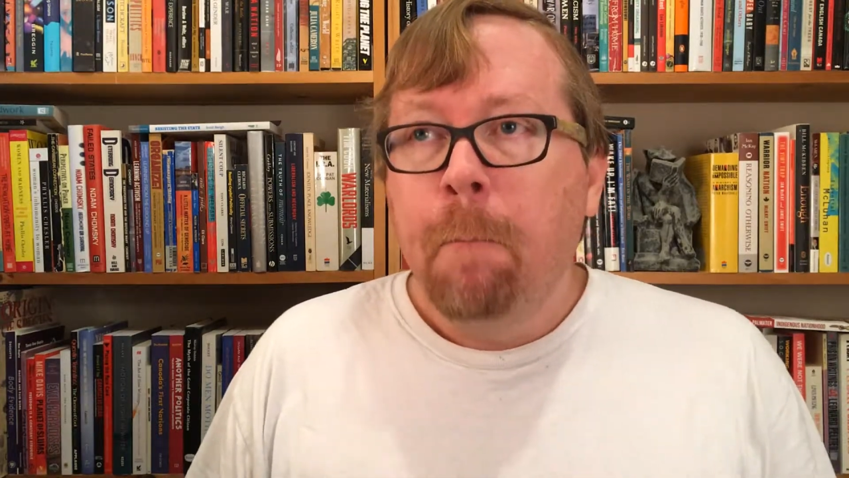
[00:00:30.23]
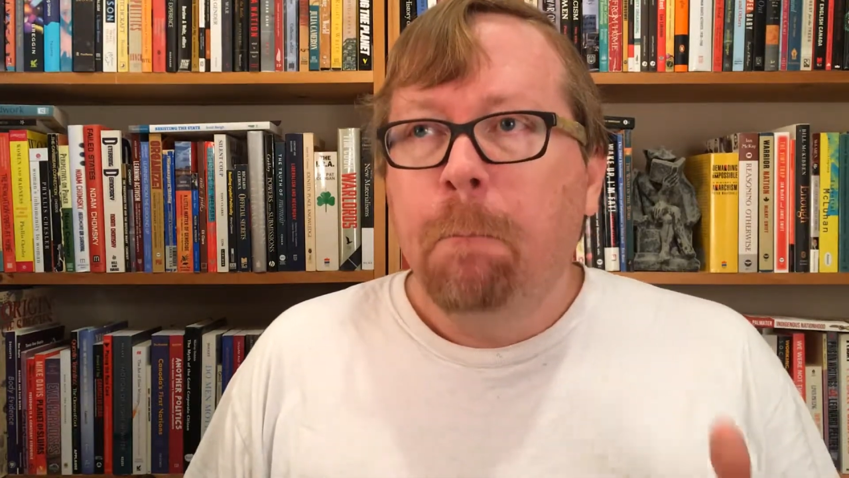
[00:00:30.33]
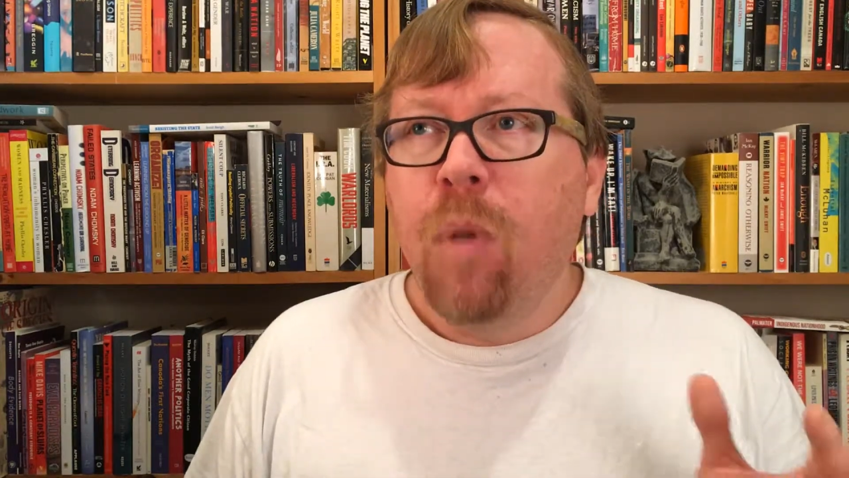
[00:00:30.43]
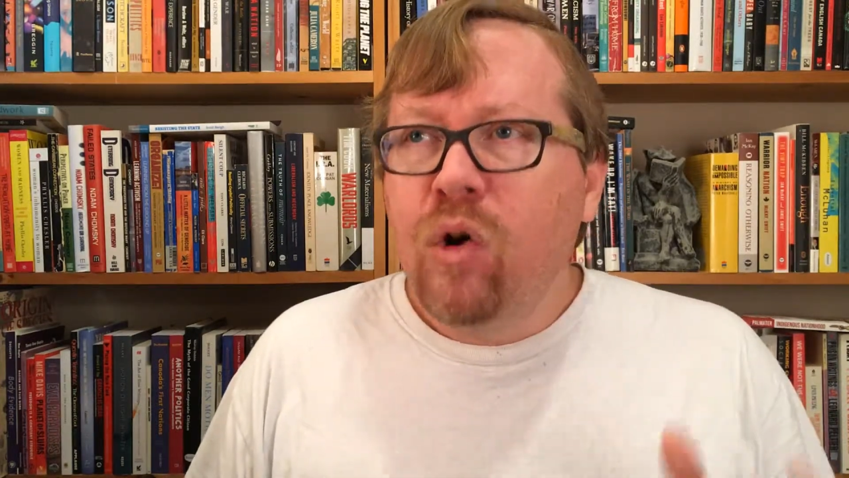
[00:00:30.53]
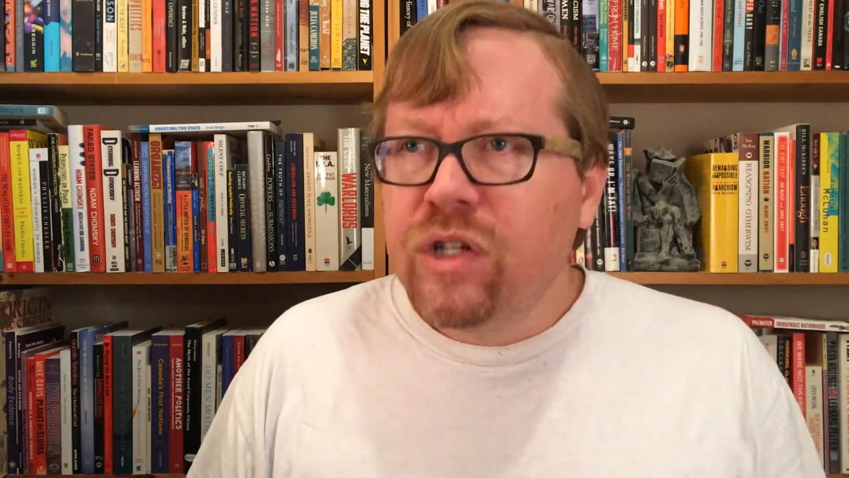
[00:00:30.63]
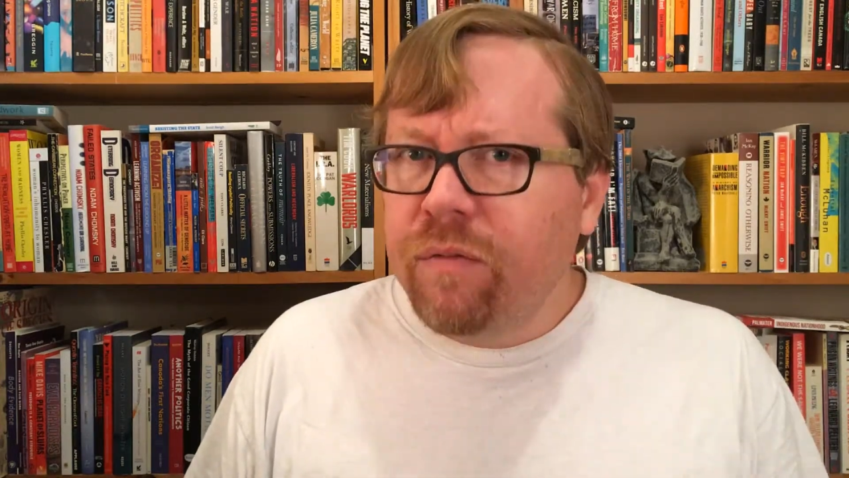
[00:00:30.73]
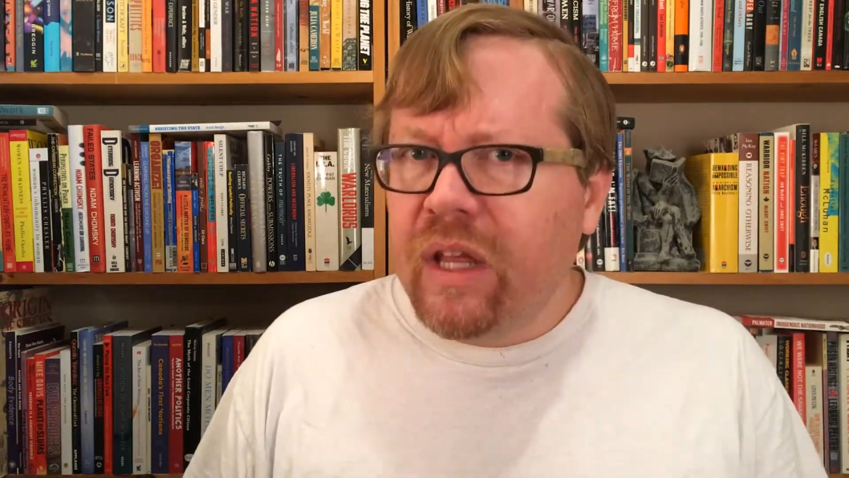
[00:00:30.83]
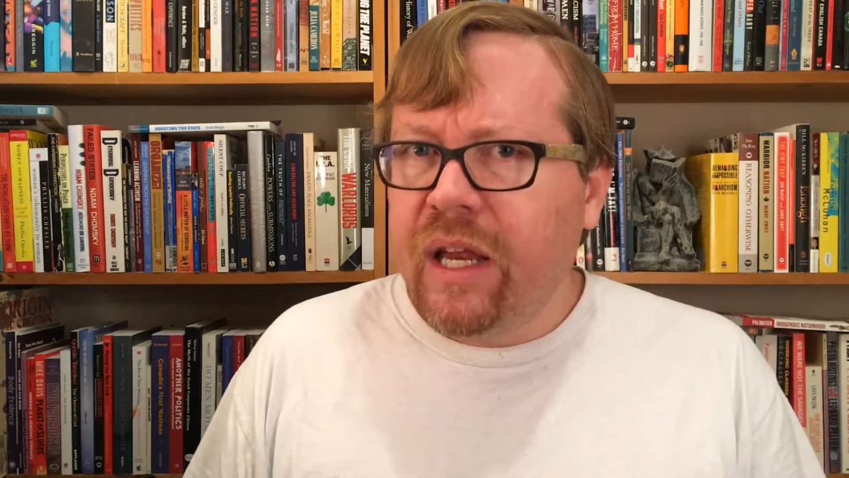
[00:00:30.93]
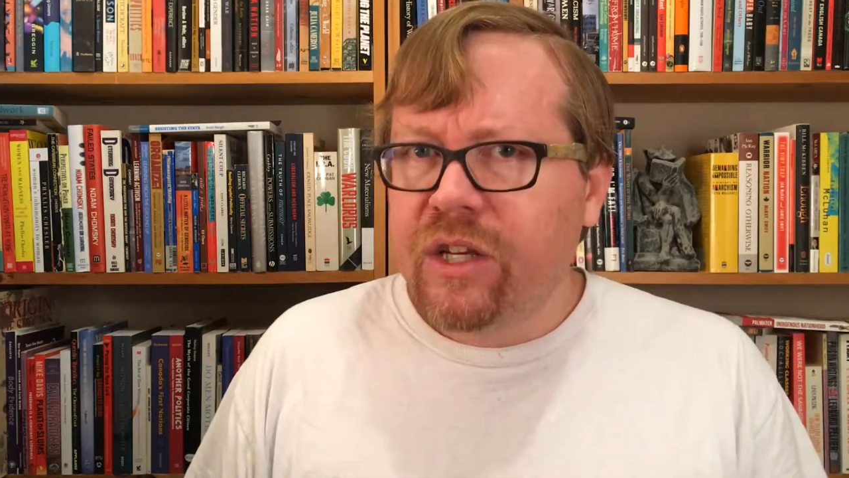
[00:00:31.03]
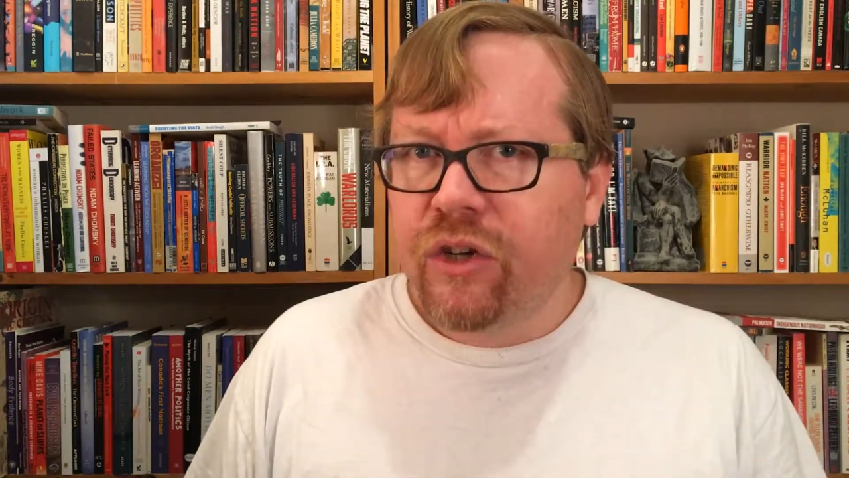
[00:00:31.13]
Most of
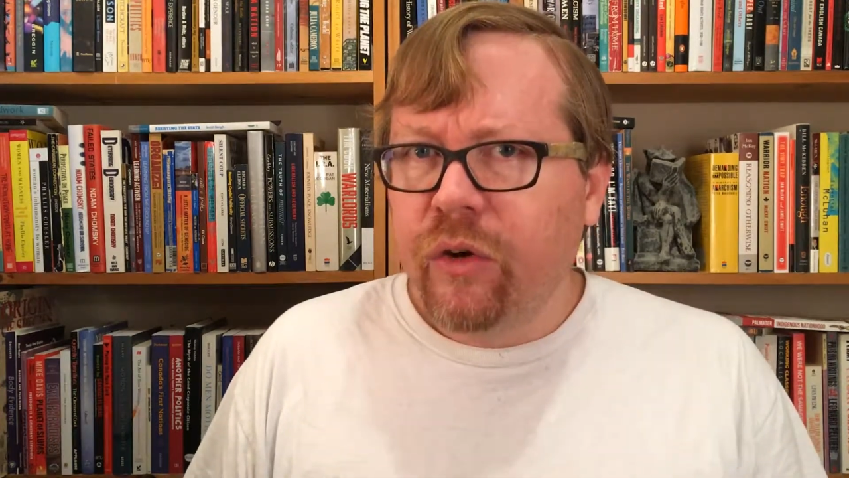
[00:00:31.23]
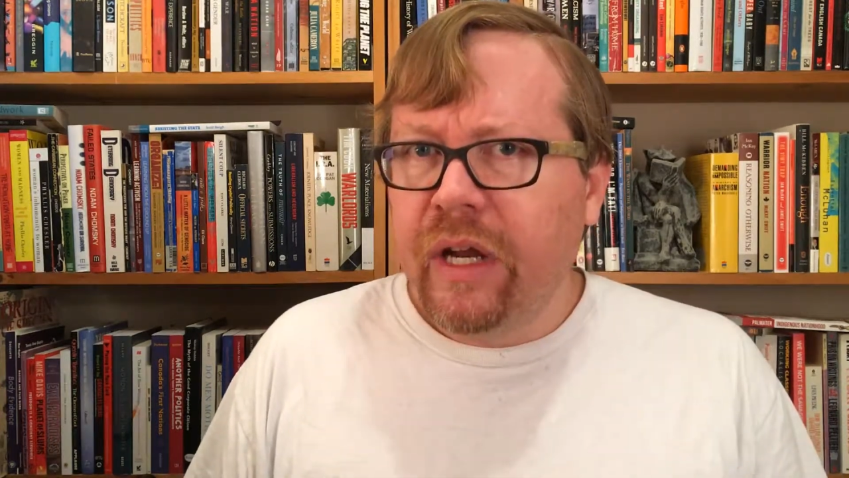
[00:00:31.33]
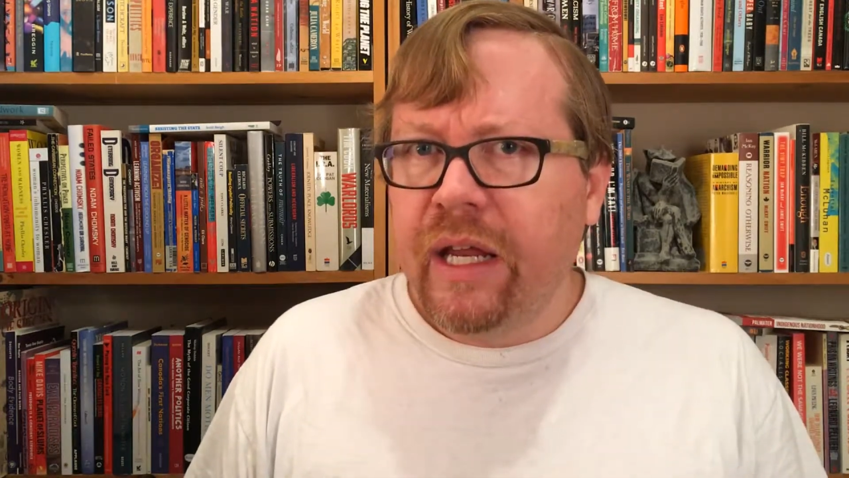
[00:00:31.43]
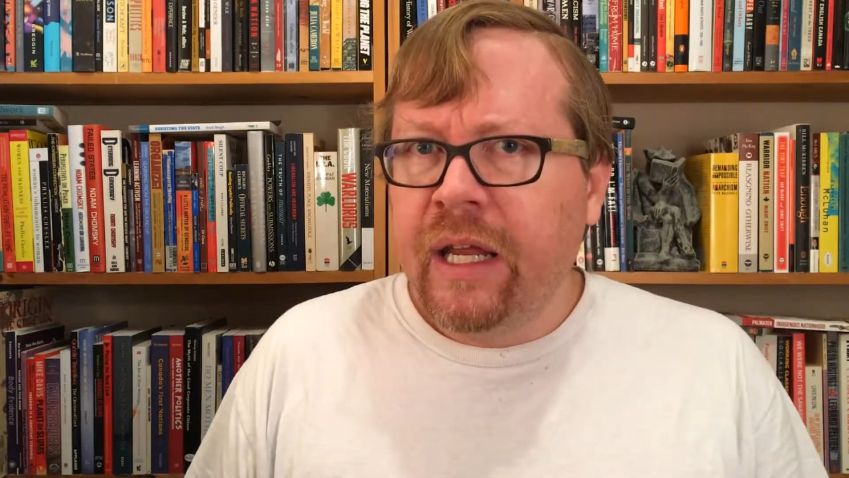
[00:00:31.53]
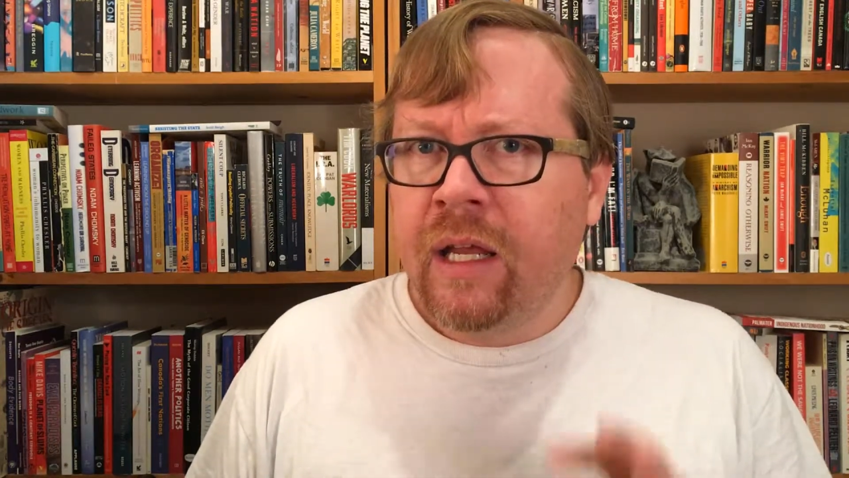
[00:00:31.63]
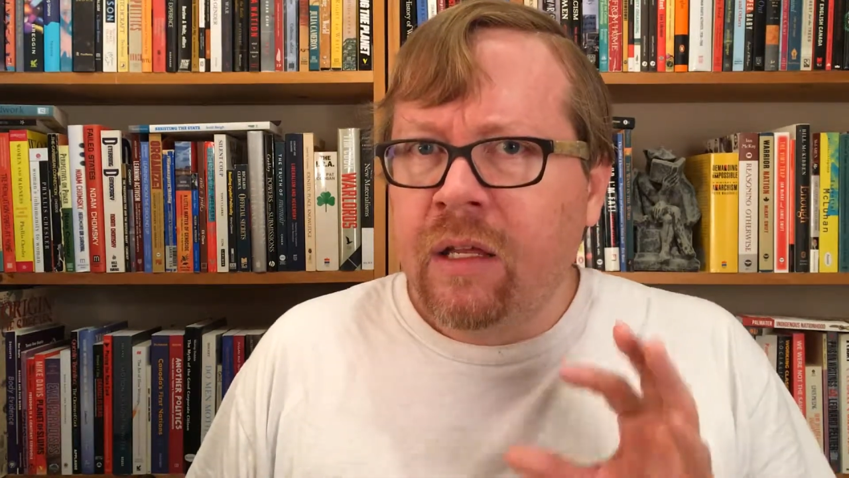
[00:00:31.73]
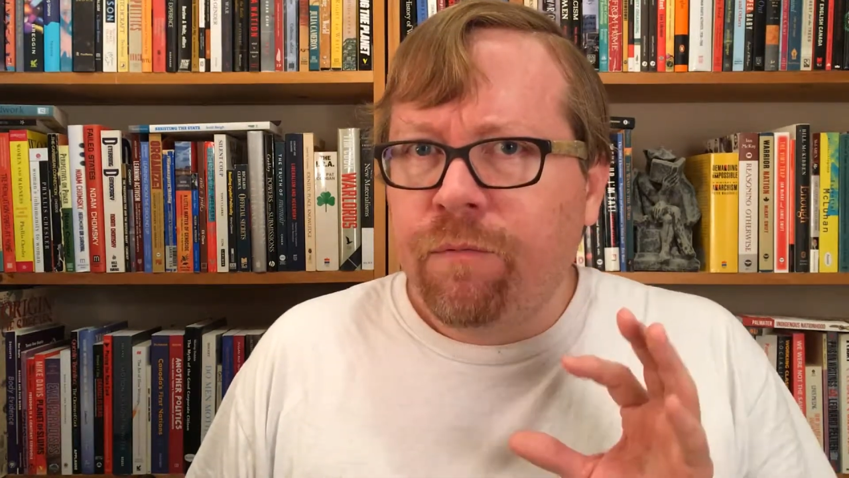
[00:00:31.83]
the history